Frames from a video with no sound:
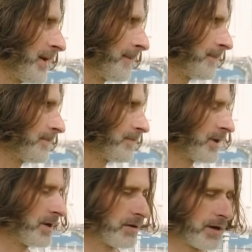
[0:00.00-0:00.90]
me,
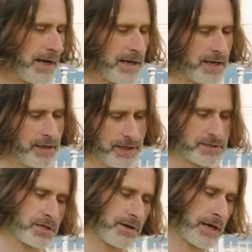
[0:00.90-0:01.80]
right?
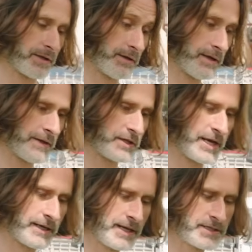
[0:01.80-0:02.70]
And so other
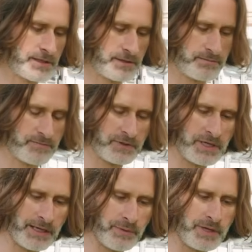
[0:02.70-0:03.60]
techniques for
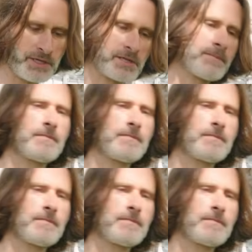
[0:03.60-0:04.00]
dealing with this,